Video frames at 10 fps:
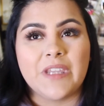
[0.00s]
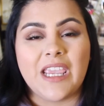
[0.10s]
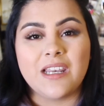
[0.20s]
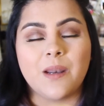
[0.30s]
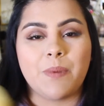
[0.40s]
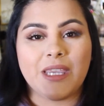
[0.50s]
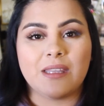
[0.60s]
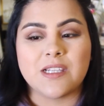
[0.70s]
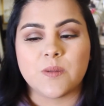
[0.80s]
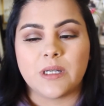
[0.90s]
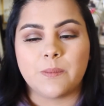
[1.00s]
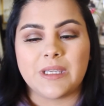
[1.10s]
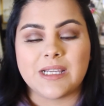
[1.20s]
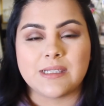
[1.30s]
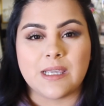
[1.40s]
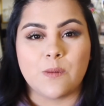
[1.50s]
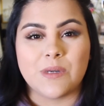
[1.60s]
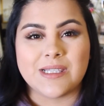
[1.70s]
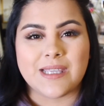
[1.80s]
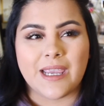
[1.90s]
he ended up picking this one up because it
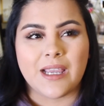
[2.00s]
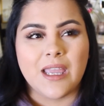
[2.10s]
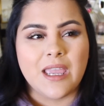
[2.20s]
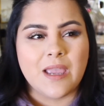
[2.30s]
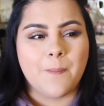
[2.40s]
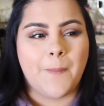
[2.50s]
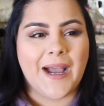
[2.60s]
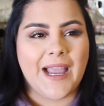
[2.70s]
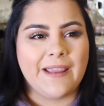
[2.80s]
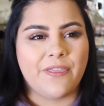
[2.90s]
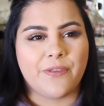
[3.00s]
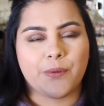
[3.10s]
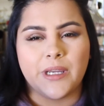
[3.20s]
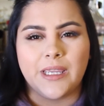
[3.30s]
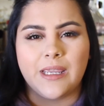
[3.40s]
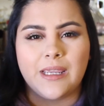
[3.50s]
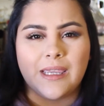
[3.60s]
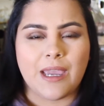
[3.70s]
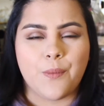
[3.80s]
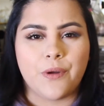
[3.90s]
was like buy three
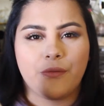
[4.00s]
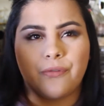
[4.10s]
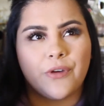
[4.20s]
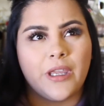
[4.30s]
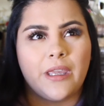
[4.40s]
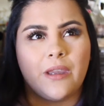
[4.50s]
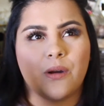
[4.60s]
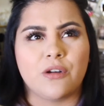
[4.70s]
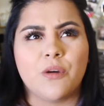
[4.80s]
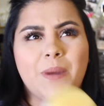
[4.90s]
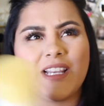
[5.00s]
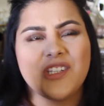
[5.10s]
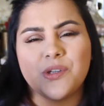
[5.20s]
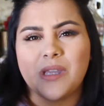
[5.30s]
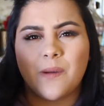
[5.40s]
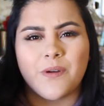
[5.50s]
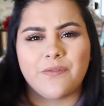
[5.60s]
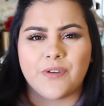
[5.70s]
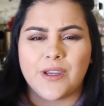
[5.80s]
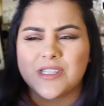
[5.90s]
get one free, or no, buy two get one
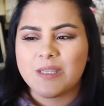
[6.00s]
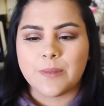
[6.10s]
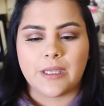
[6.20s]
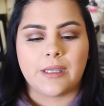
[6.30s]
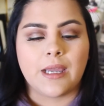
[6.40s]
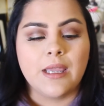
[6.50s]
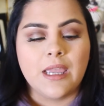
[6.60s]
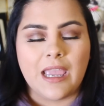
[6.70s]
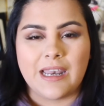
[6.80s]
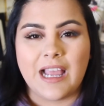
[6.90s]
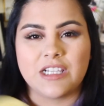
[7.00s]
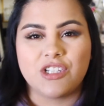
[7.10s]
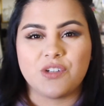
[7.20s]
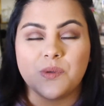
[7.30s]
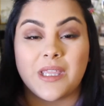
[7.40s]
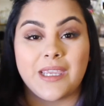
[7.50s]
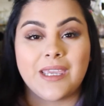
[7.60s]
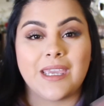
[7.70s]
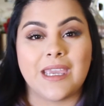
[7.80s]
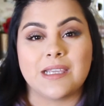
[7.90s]
free or something like that, and it had to do with like
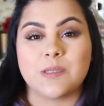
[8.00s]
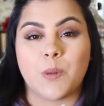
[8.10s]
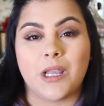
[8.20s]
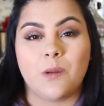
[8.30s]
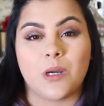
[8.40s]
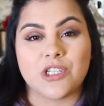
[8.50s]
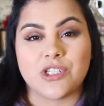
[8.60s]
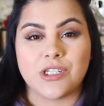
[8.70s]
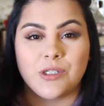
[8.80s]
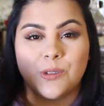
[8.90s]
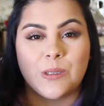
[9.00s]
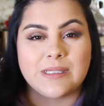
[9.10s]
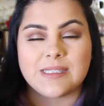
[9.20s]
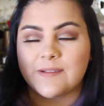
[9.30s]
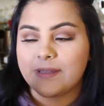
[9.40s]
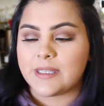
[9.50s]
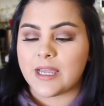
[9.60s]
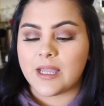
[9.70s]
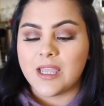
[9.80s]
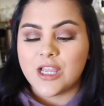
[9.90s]
his body wash too and stuff like
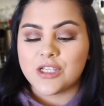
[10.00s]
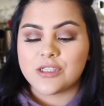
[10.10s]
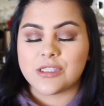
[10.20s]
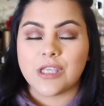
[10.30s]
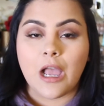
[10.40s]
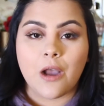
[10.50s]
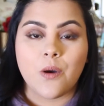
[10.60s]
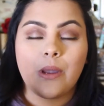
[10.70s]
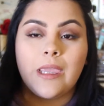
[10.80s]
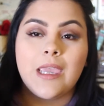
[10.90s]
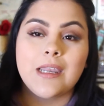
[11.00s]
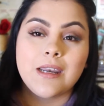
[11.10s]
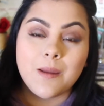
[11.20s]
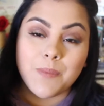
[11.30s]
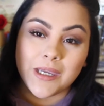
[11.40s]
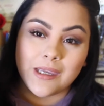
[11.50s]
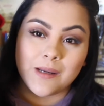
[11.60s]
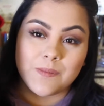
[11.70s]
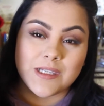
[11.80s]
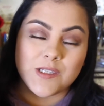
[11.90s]
that. So he ended up picking
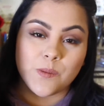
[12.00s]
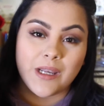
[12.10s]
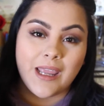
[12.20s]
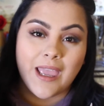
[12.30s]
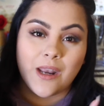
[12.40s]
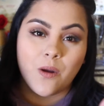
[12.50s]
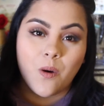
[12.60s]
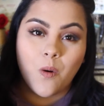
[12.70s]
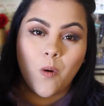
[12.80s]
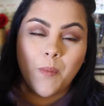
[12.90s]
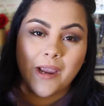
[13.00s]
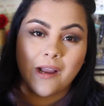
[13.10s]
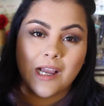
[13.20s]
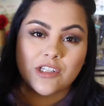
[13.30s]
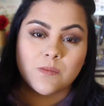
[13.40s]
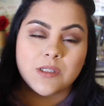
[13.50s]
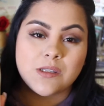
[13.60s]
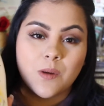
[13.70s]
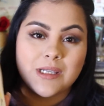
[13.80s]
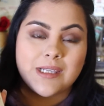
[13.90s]
up this one, and oh my gosh, I'm
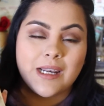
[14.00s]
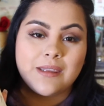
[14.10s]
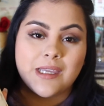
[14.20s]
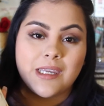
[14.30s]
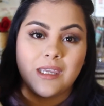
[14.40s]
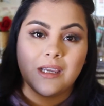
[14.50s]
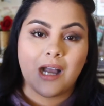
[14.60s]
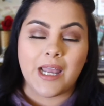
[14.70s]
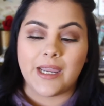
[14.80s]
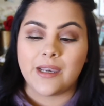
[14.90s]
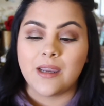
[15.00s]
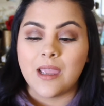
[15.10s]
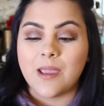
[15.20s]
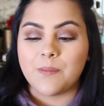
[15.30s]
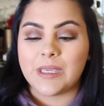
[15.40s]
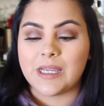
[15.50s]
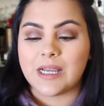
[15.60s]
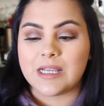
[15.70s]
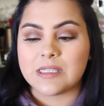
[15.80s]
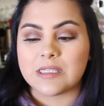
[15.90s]
so excited that he got it
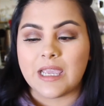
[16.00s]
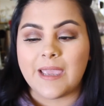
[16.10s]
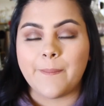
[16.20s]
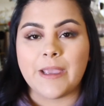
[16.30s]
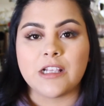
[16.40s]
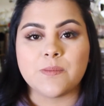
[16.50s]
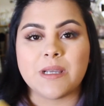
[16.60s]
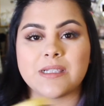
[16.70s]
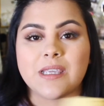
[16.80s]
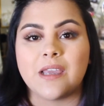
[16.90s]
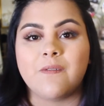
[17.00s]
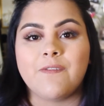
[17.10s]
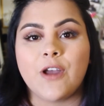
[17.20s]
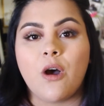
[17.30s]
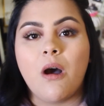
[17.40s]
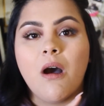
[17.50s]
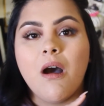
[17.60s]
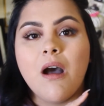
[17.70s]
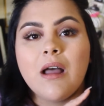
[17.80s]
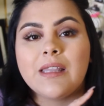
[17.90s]
because it makes my skin feel
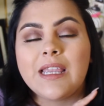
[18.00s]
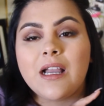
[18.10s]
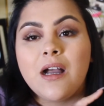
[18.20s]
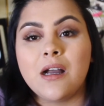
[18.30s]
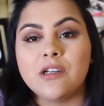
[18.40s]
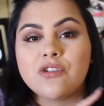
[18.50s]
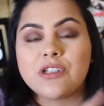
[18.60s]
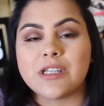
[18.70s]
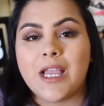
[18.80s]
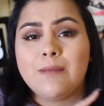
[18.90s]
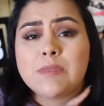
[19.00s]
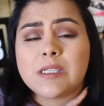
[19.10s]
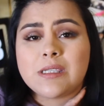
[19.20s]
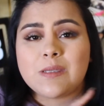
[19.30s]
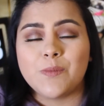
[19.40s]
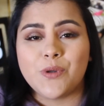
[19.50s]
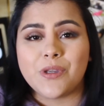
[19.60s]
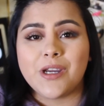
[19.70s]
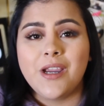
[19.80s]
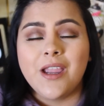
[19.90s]
like 100 times
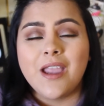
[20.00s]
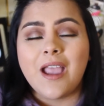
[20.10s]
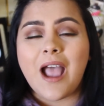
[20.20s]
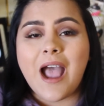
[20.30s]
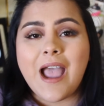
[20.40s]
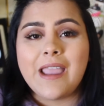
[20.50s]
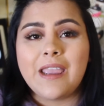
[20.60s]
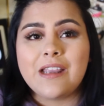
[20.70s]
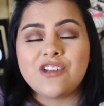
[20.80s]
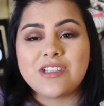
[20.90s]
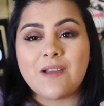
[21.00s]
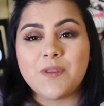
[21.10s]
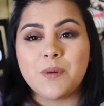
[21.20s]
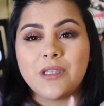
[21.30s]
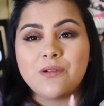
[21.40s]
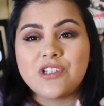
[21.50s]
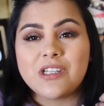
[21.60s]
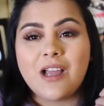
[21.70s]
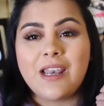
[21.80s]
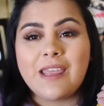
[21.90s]
smoother. I just have to put
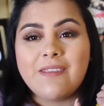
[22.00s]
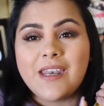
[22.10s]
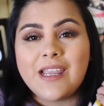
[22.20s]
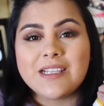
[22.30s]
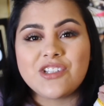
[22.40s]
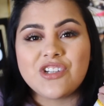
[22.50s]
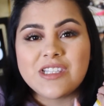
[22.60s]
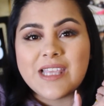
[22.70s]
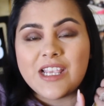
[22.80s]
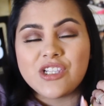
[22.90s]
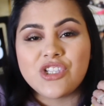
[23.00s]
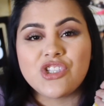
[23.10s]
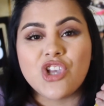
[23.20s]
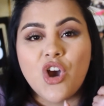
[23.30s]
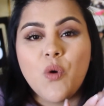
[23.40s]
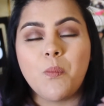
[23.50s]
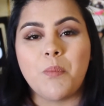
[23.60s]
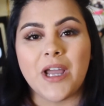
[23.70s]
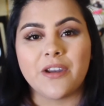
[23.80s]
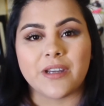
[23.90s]
lotion on, and then it's just like so
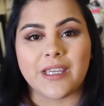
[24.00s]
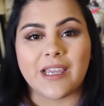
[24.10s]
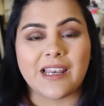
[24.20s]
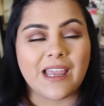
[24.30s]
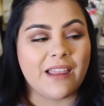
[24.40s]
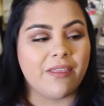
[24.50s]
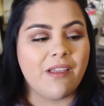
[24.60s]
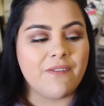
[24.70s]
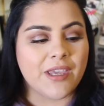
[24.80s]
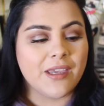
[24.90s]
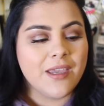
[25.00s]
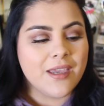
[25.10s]
buttery, and I love it.